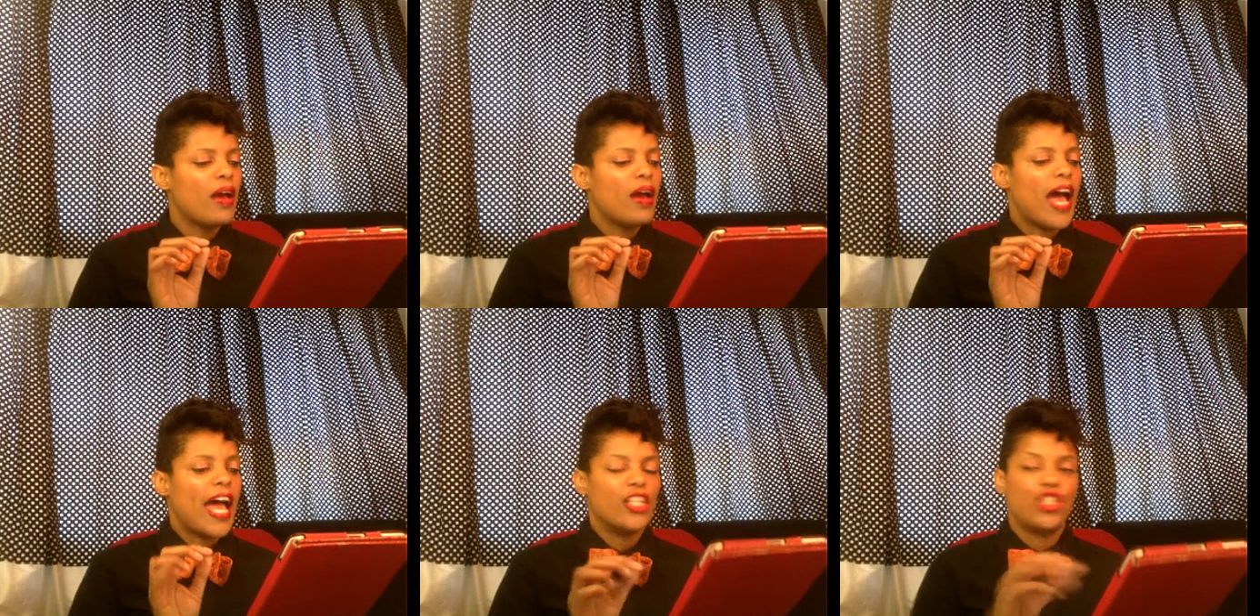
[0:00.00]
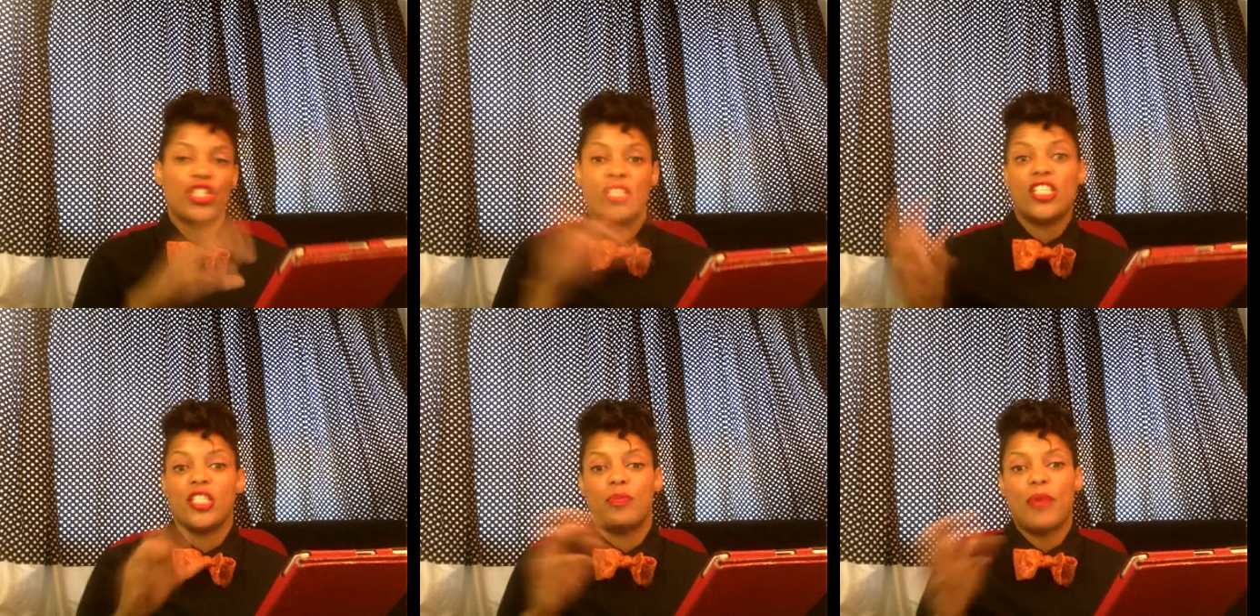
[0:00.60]
And she's into
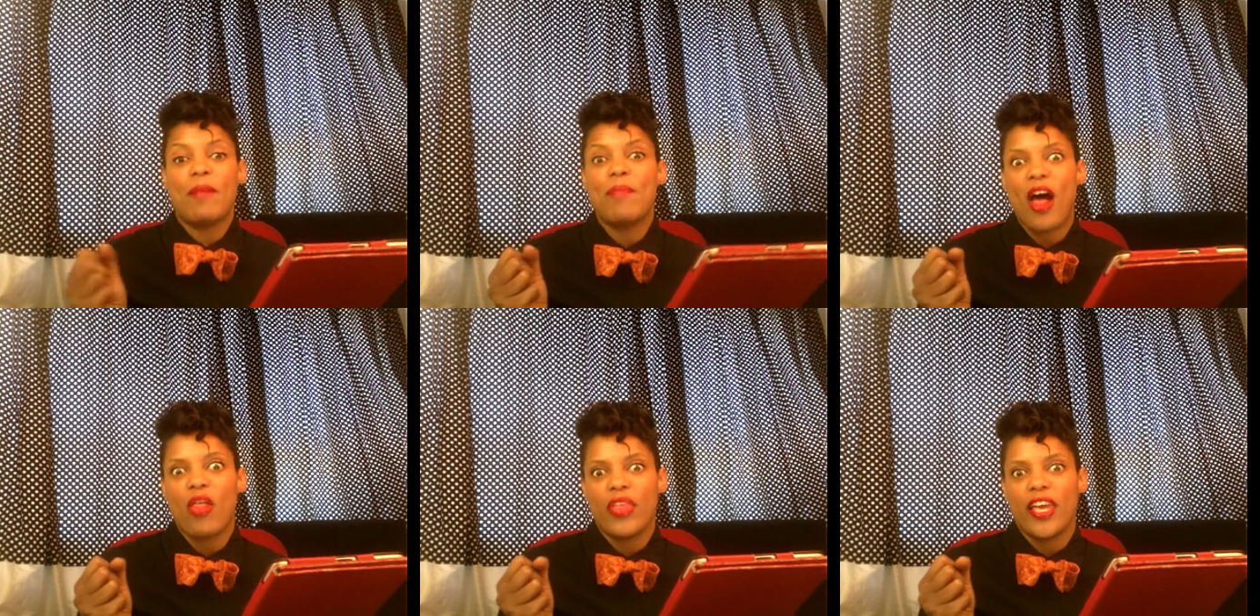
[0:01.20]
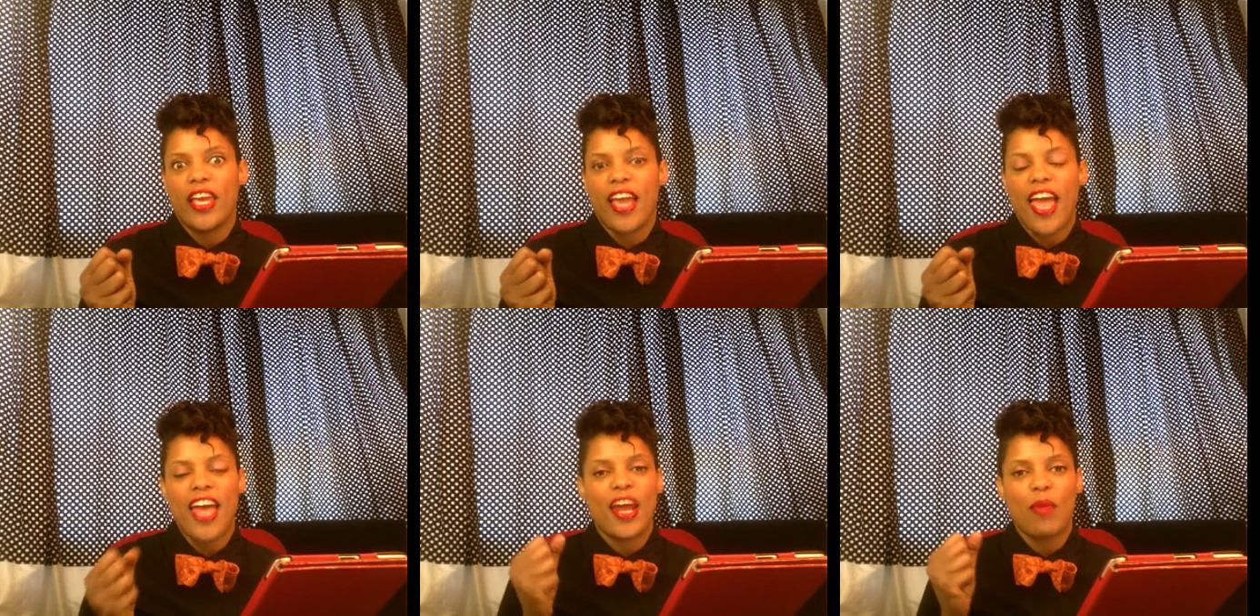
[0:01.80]
this pen pal thing,
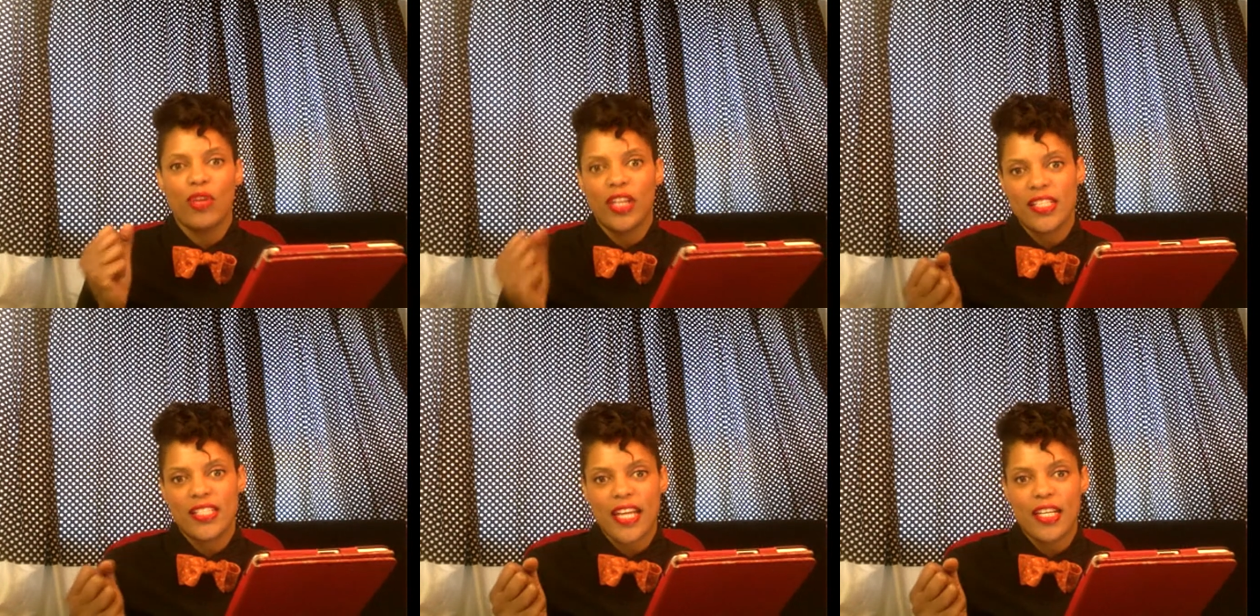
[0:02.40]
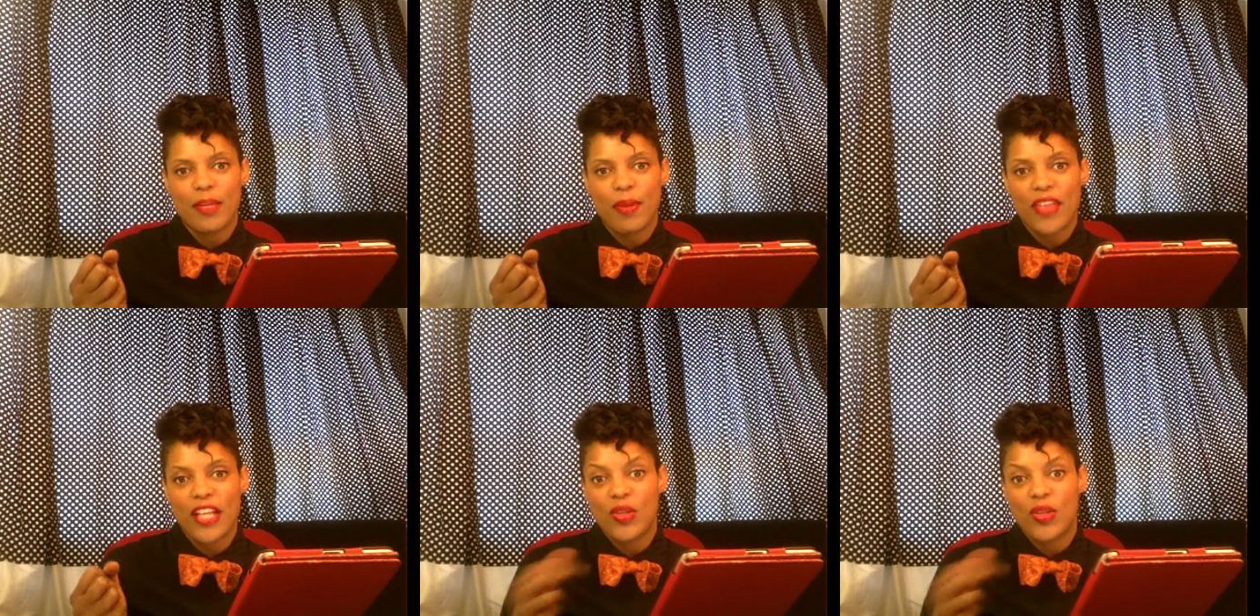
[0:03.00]
and I'm really excited about that.